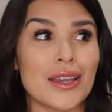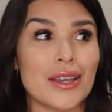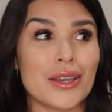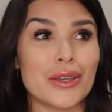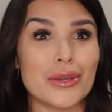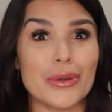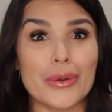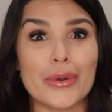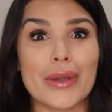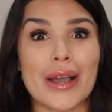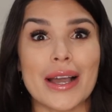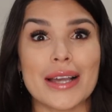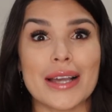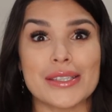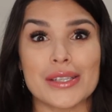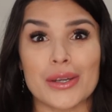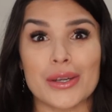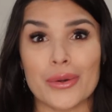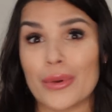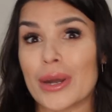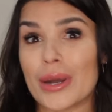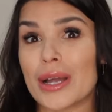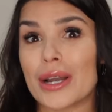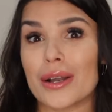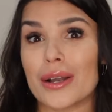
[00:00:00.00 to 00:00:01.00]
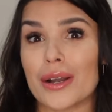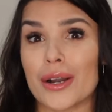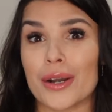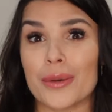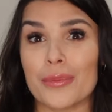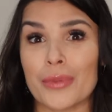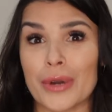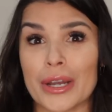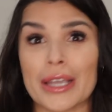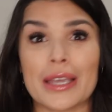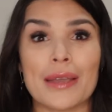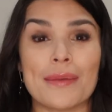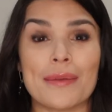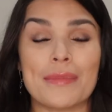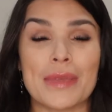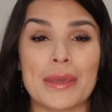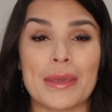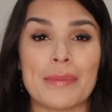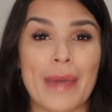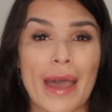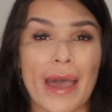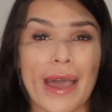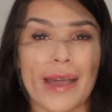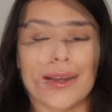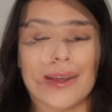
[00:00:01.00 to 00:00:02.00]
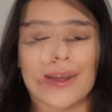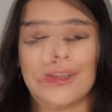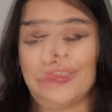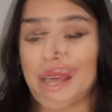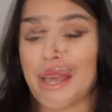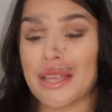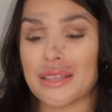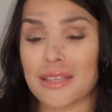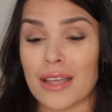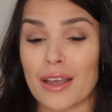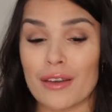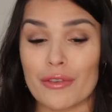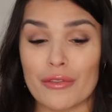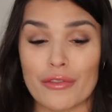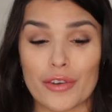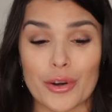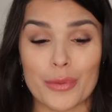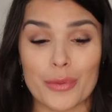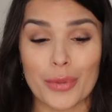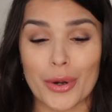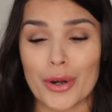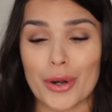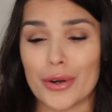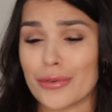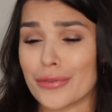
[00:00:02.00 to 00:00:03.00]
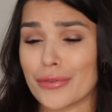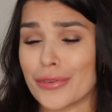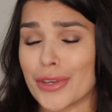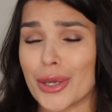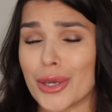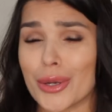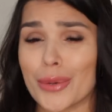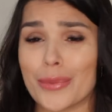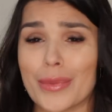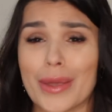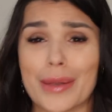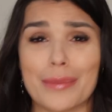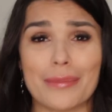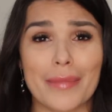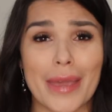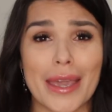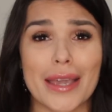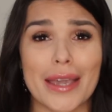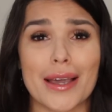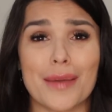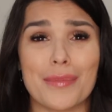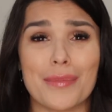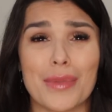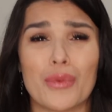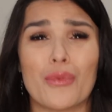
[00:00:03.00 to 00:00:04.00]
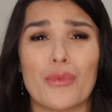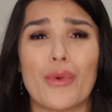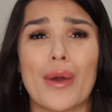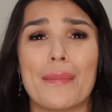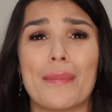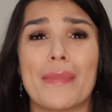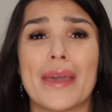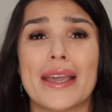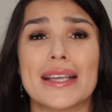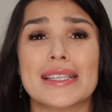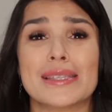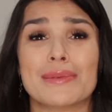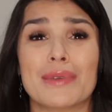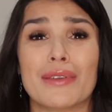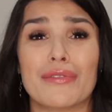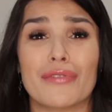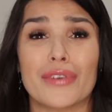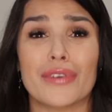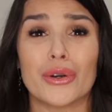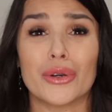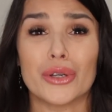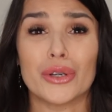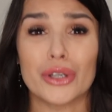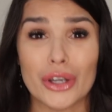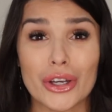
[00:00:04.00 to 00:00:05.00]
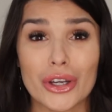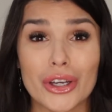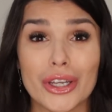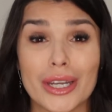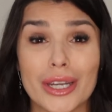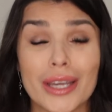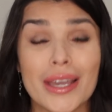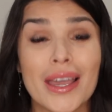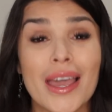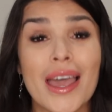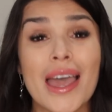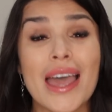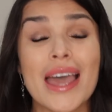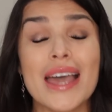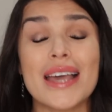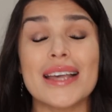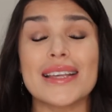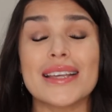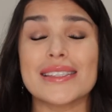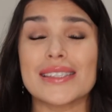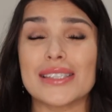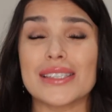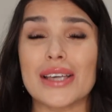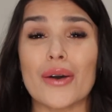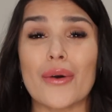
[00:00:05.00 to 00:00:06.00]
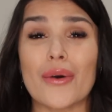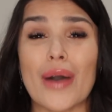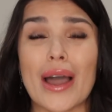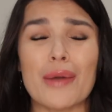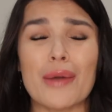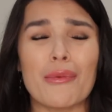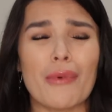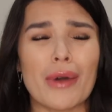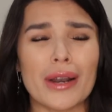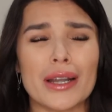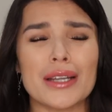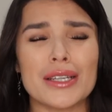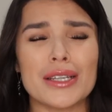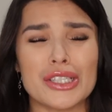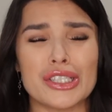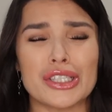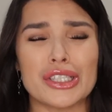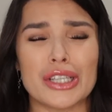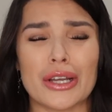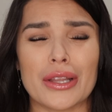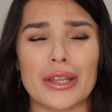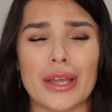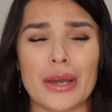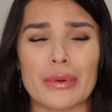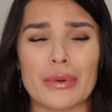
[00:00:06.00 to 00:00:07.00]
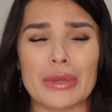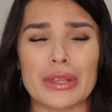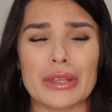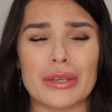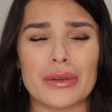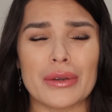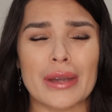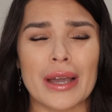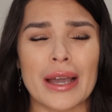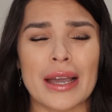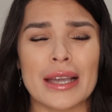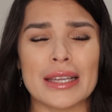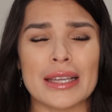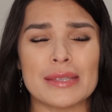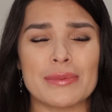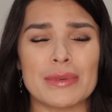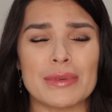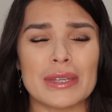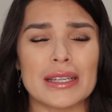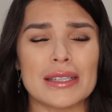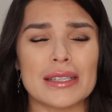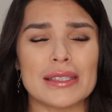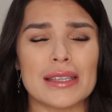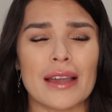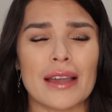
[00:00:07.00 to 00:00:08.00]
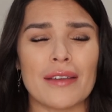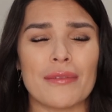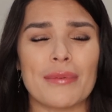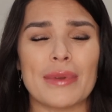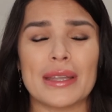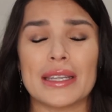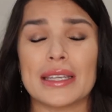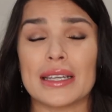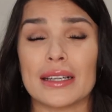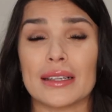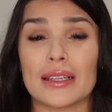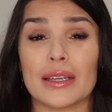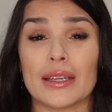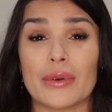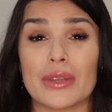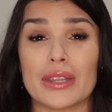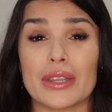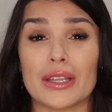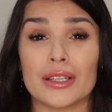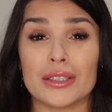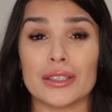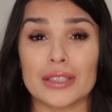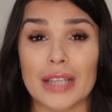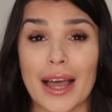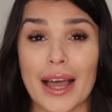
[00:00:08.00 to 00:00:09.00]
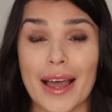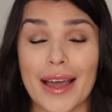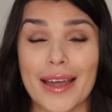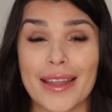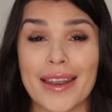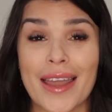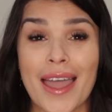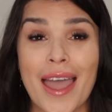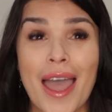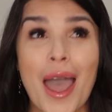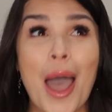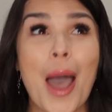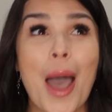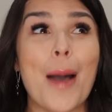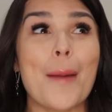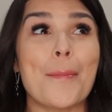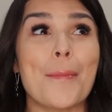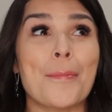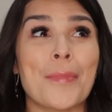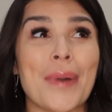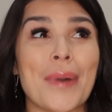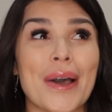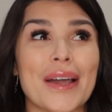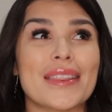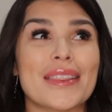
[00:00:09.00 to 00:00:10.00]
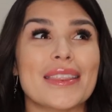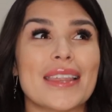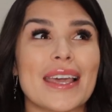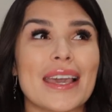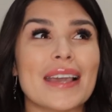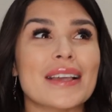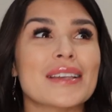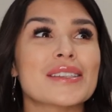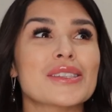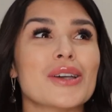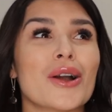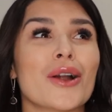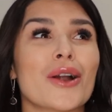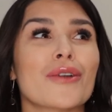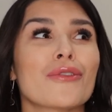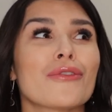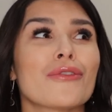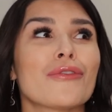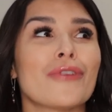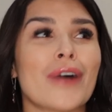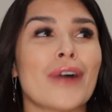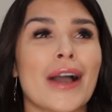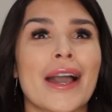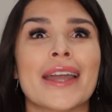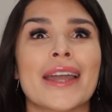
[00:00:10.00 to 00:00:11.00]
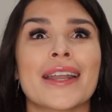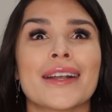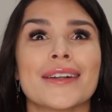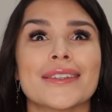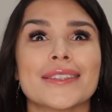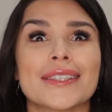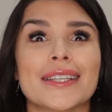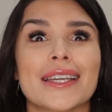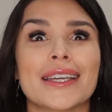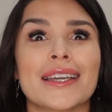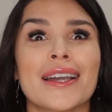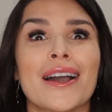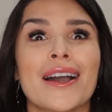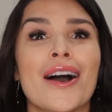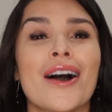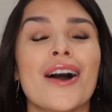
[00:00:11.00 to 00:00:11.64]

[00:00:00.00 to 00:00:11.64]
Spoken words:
you guys are what are bringing me back, and my love for perfume and makeup and what makes me feel good. So I wanted to share that with you guys because I've been dealing with a lot, but things are finally